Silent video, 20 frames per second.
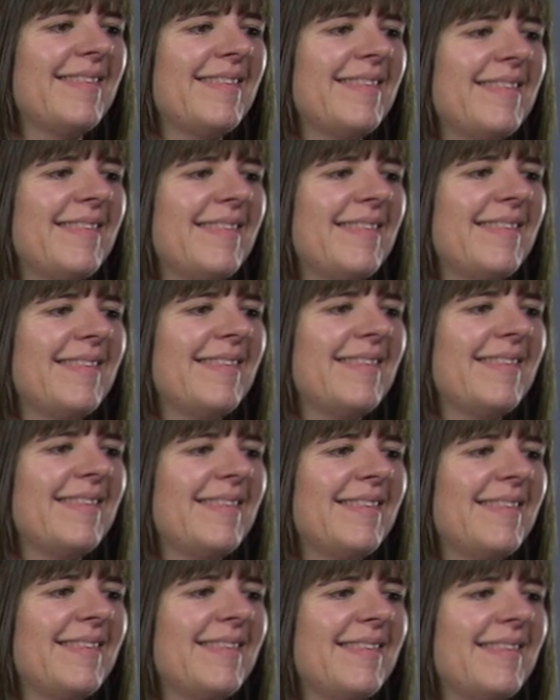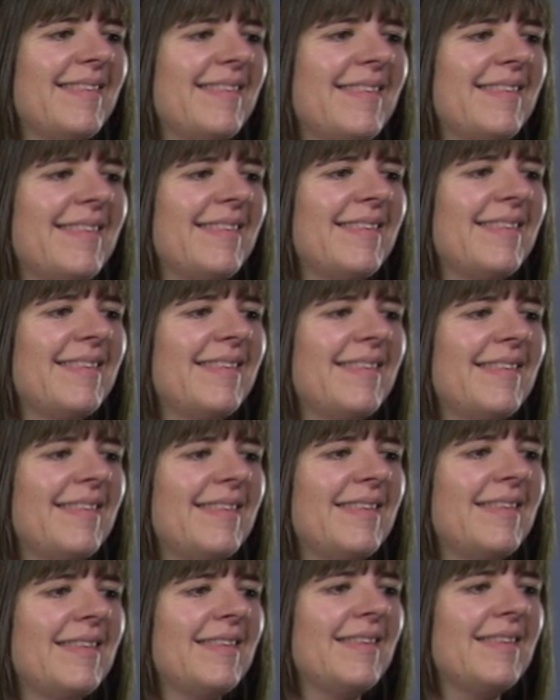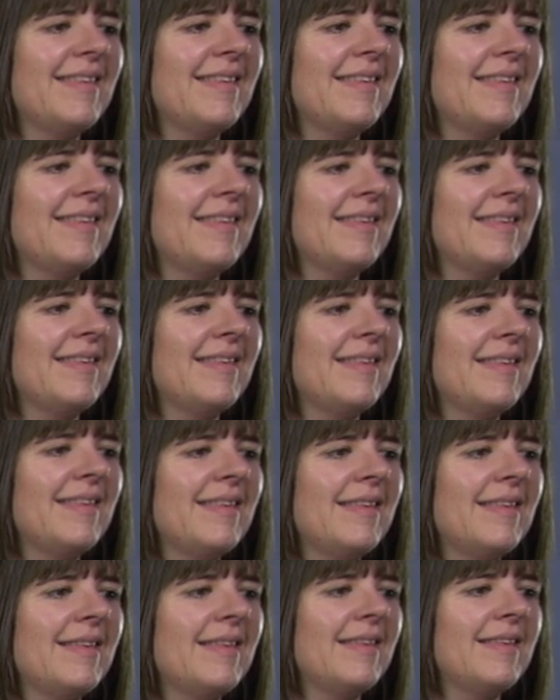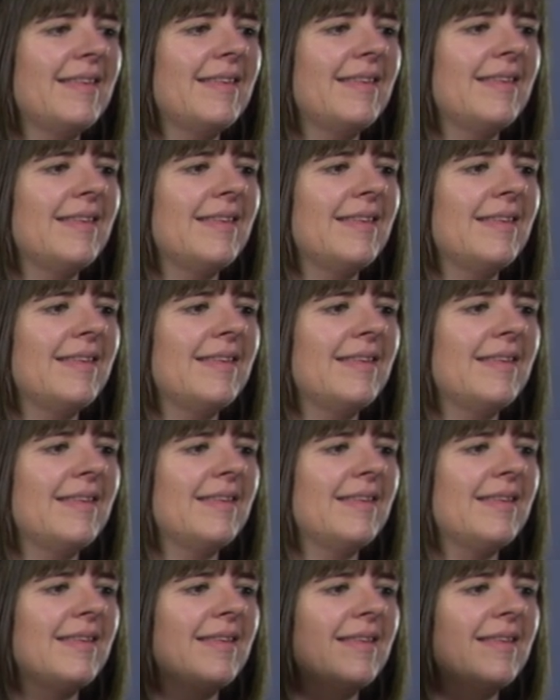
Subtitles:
(not speaking)